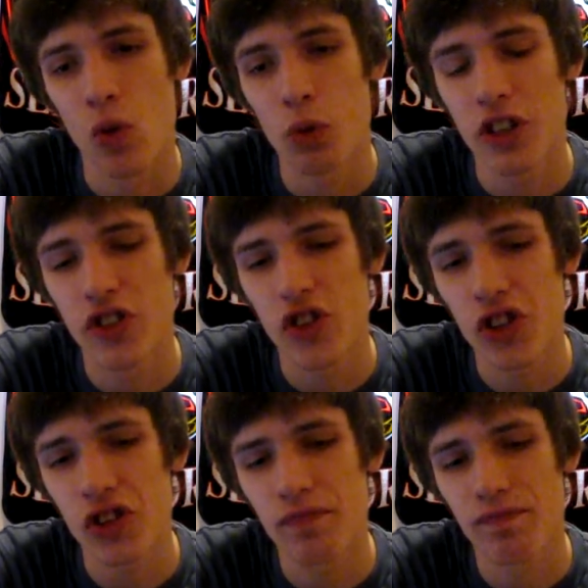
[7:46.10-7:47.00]
We
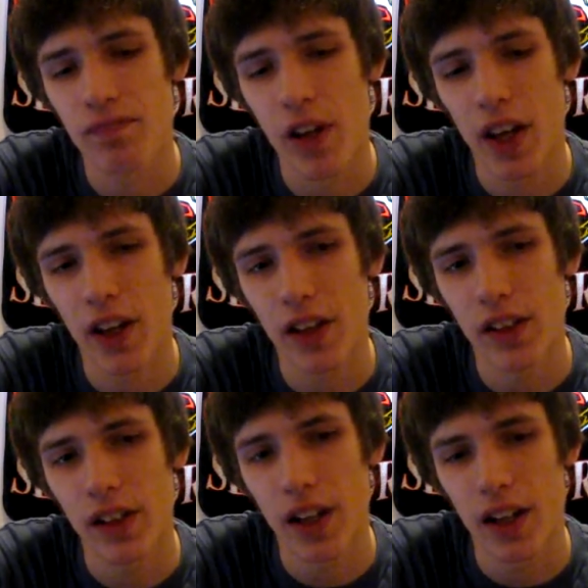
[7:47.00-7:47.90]
see
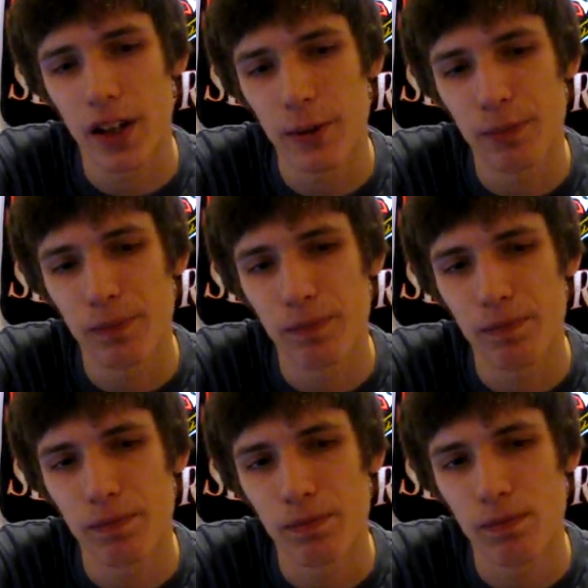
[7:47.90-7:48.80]
a
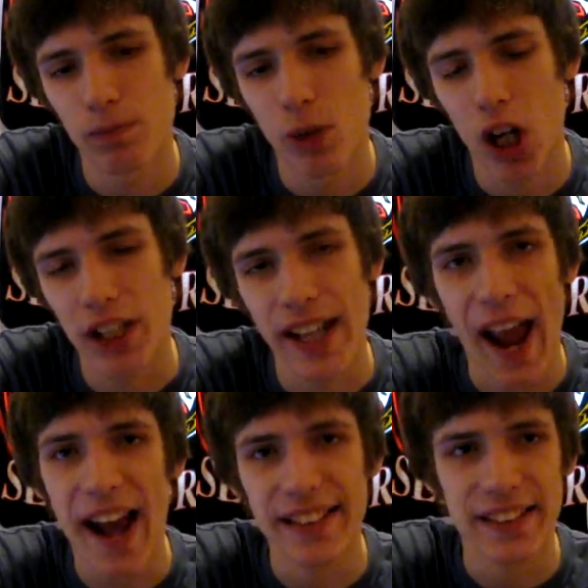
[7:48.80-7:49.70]

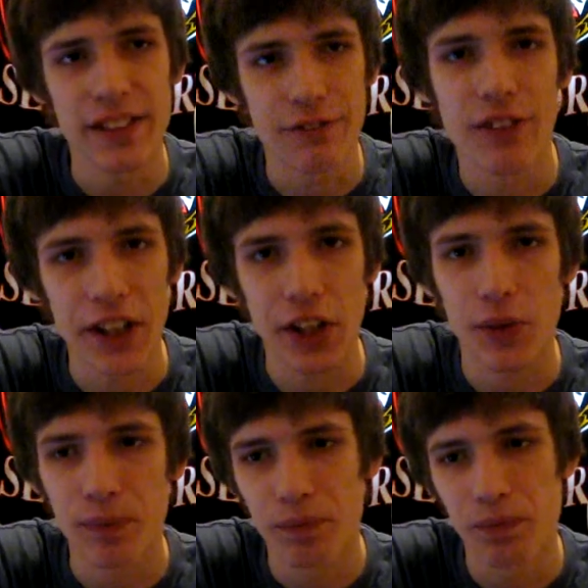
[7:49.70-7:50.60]
gassy
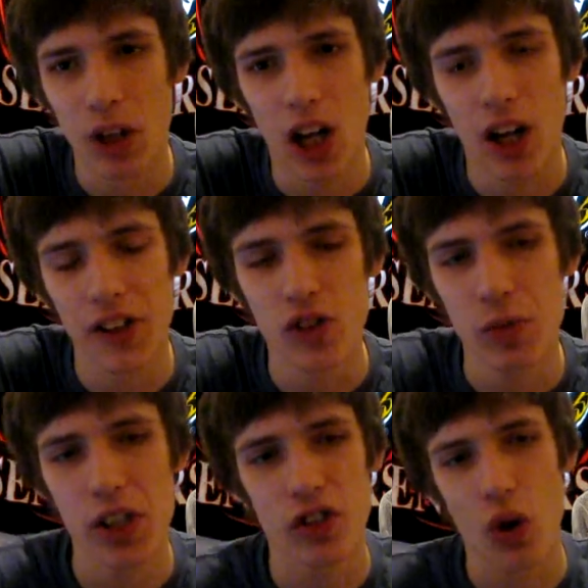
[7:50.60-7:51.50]
figure, and he's
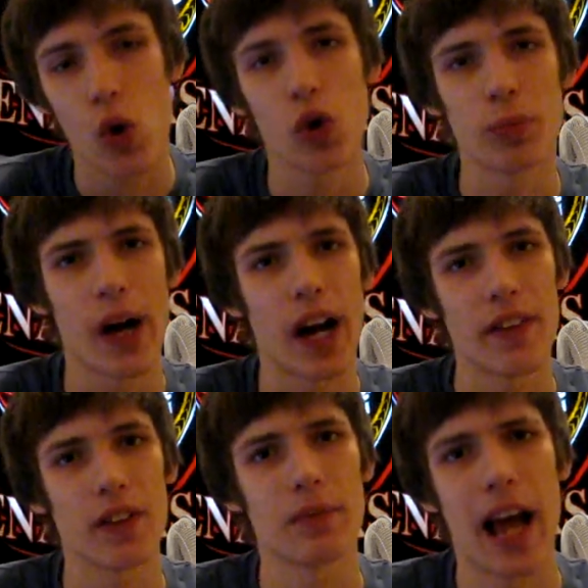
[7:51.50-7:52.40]
being told
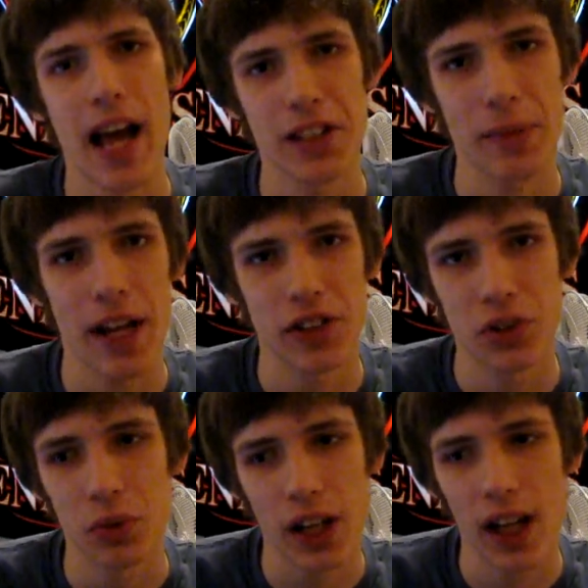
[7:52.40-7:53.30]
by the hazmat
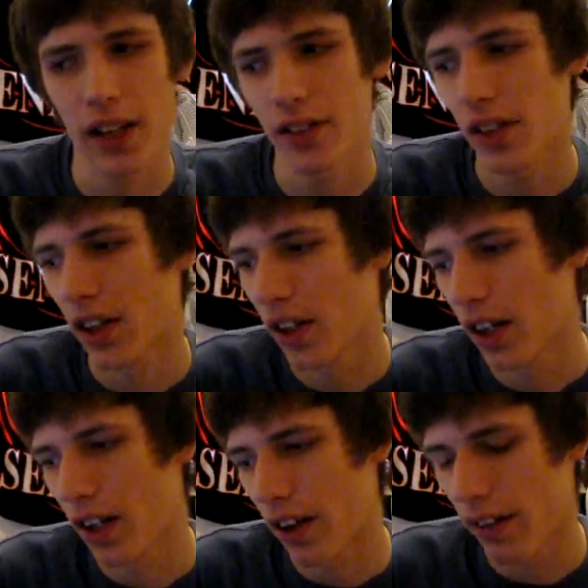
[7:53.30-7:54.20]
suit guys
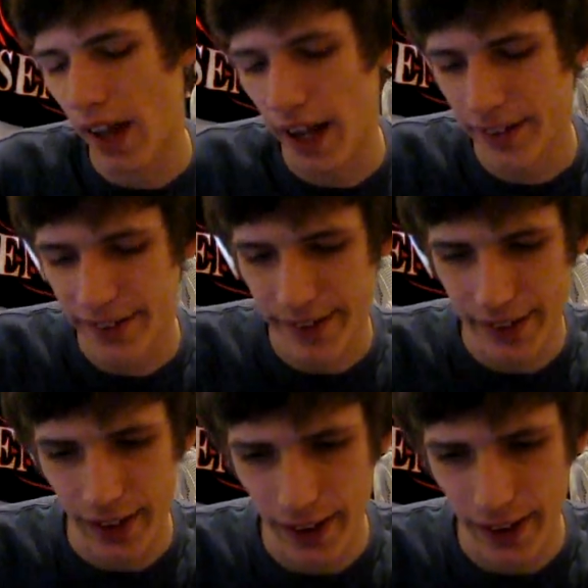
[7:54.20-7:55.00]
that